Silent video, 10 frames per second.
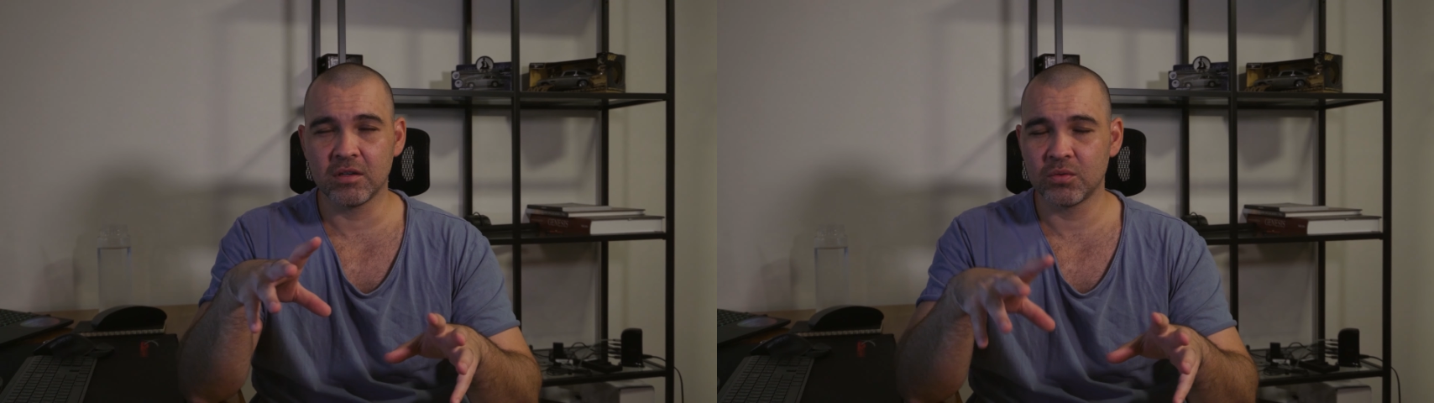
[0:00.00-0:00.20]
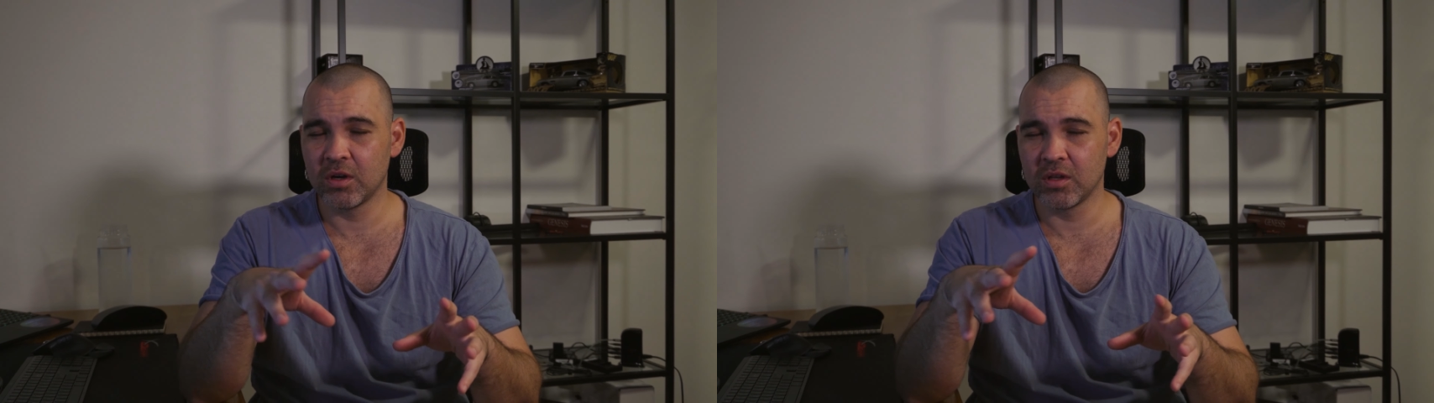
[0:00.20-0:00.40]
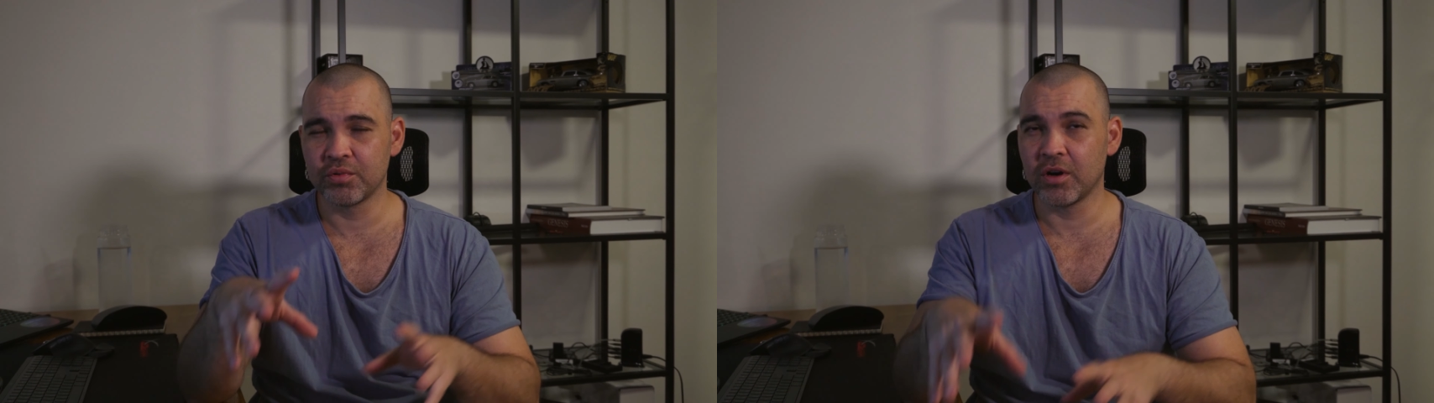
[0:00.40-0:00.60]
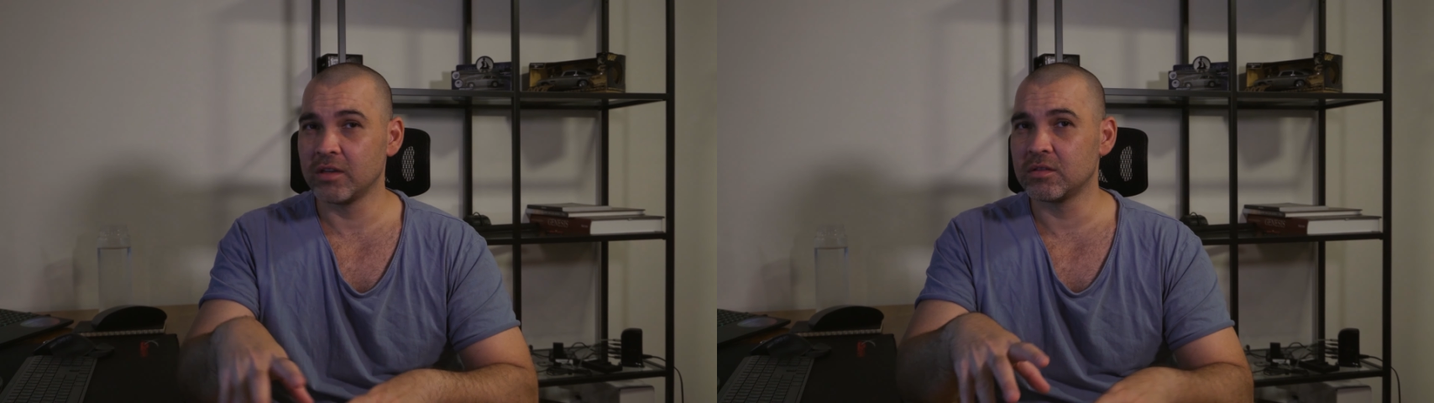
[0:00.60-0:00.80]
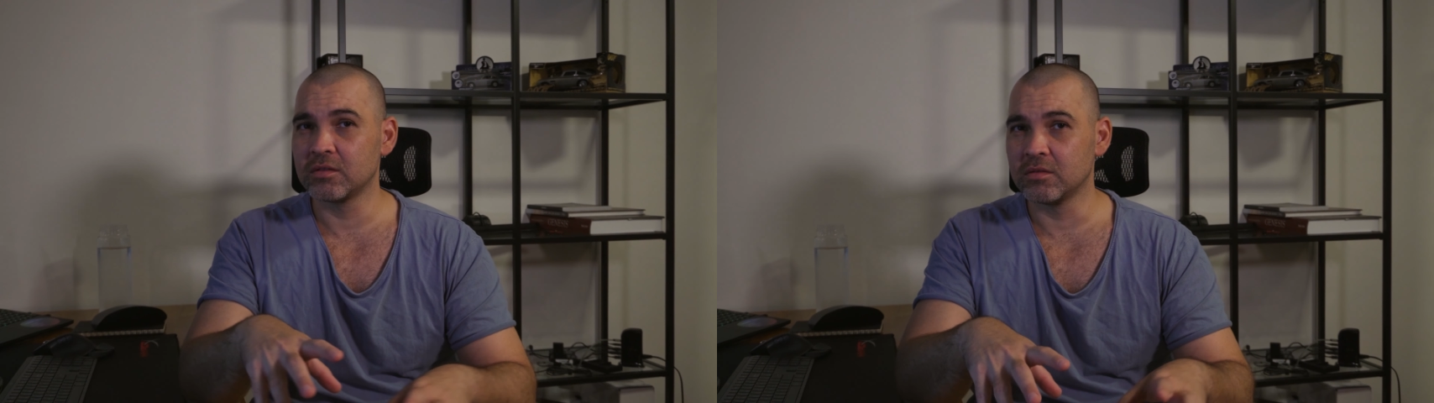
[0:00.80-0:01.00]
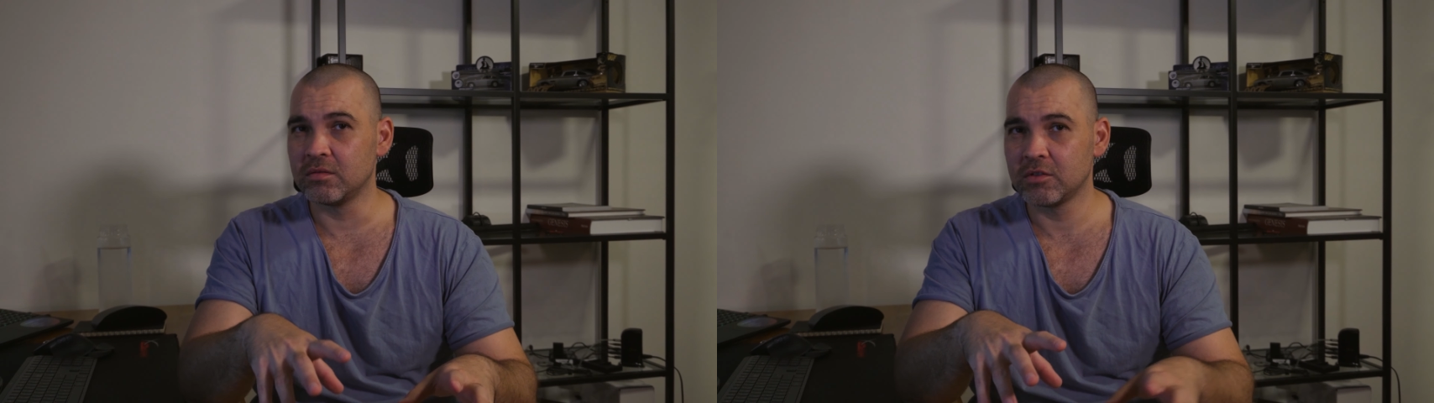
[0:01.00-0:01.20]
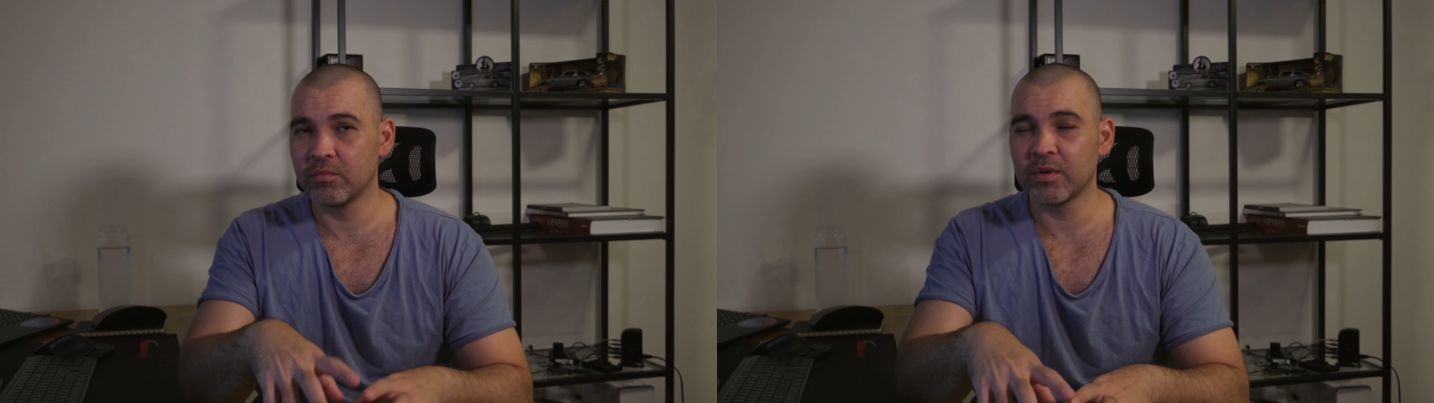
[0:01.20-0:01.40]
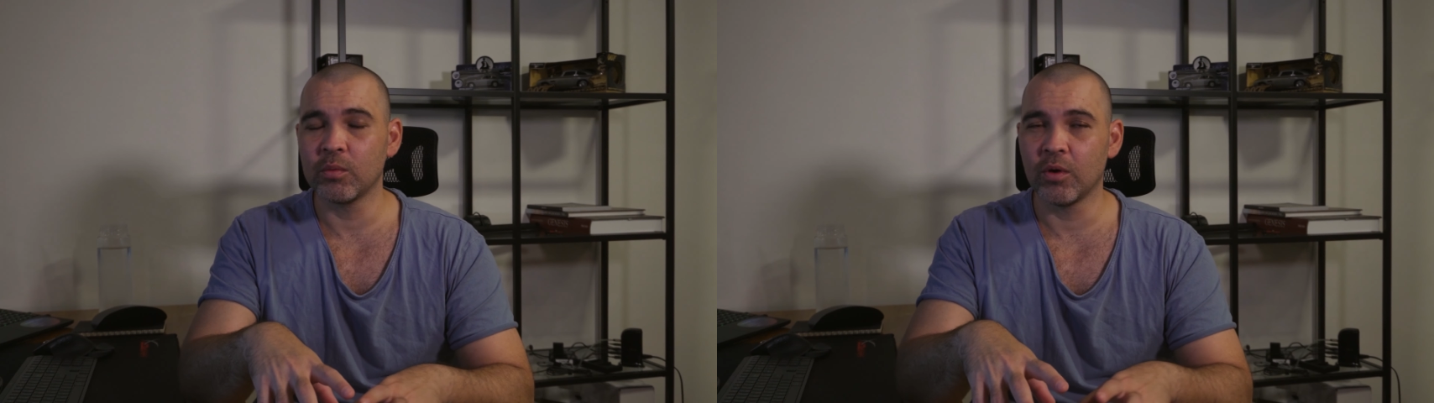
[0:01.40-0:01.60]
is where the prices could
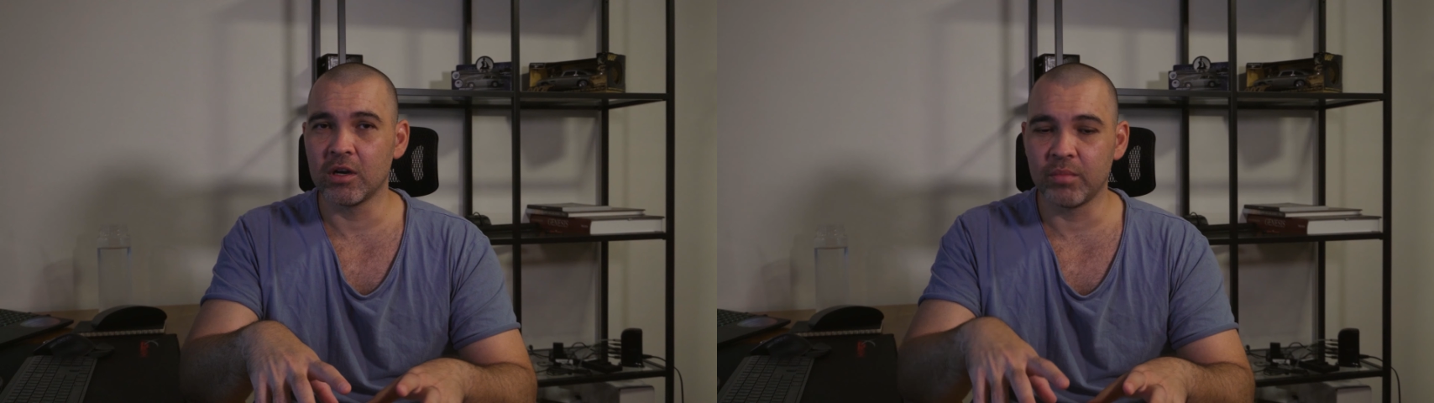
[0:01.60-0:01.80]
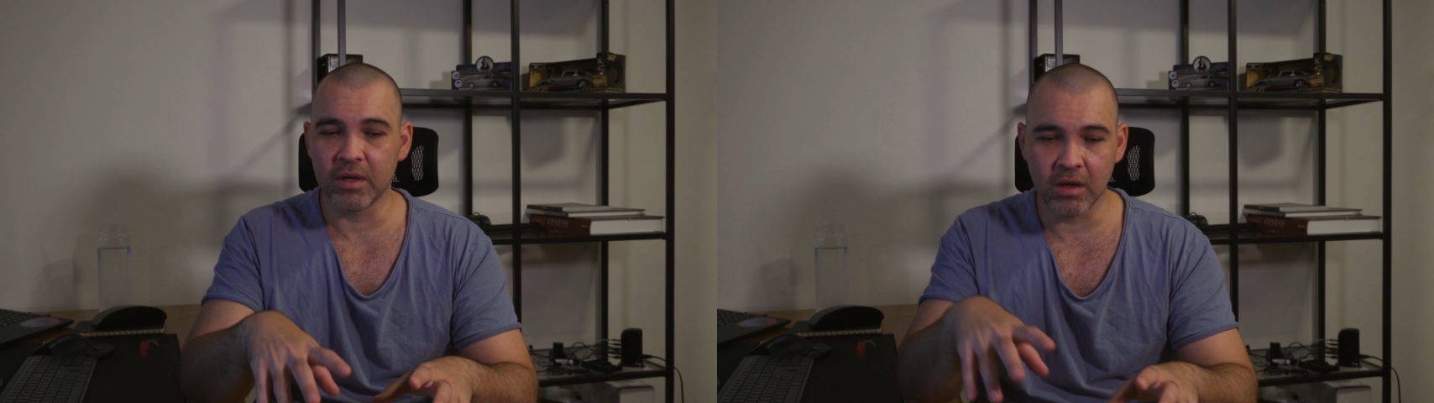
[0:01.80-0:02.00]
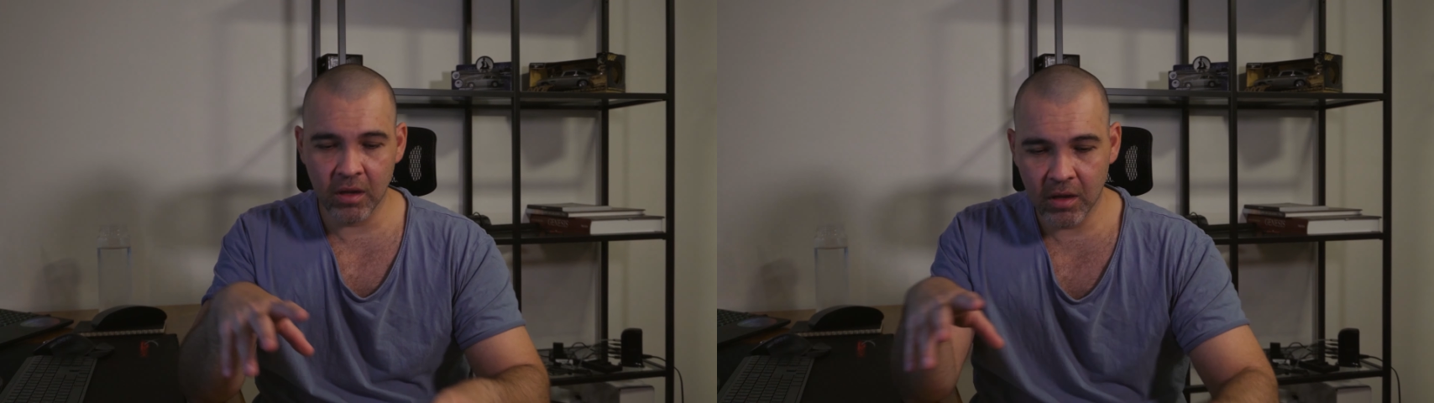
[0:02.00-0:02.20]
jump up quite a bit.